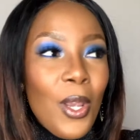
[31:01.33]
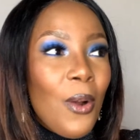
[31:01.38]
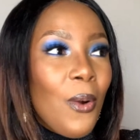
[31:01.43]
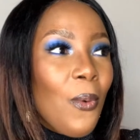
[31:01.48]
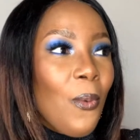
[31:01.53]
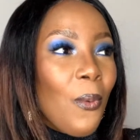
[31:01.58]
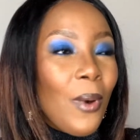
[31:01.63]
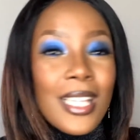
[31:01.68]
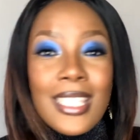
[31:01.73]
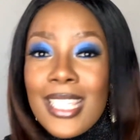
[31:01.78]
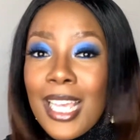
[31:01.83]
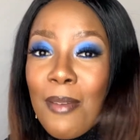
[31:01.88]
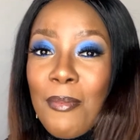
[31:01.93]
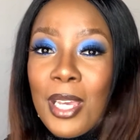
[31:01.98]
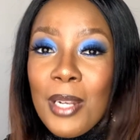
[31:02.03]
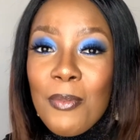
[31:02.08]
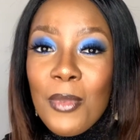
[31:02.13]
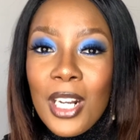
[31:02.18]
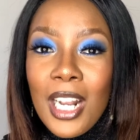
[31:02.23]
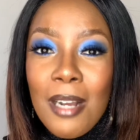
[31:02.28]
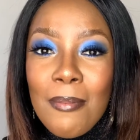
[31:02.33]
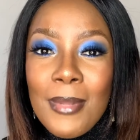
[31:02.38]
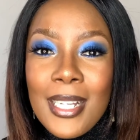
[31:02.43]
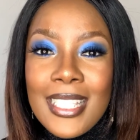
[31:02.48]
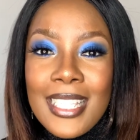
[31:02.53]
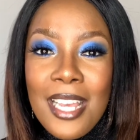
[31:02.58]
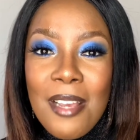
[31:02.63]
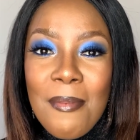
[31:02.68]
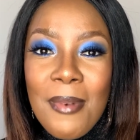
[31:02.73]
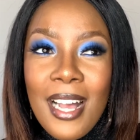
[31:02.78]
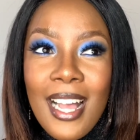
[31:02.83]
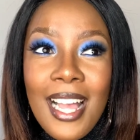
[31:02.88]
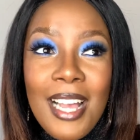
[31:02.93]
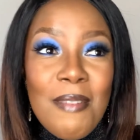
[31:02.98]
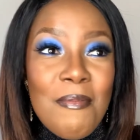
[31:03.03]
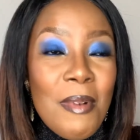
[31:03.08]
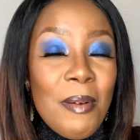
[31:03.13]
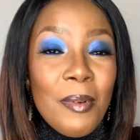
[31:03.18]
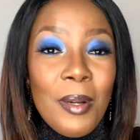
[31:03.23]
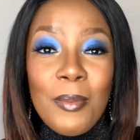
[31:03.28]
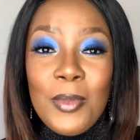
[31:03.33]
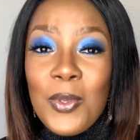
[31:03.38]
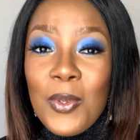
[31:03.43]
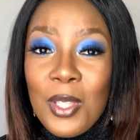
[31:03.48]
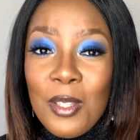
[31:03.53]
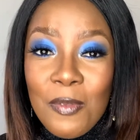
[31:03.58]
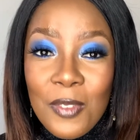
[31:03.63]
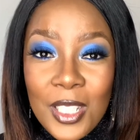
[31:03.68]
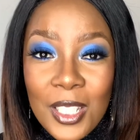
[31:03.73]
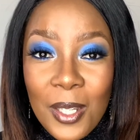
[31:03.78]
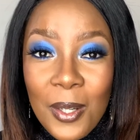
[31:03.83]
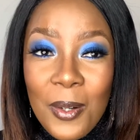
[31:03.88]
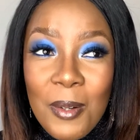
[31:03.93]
Once I met Bonang Mateba, my mom saw the video,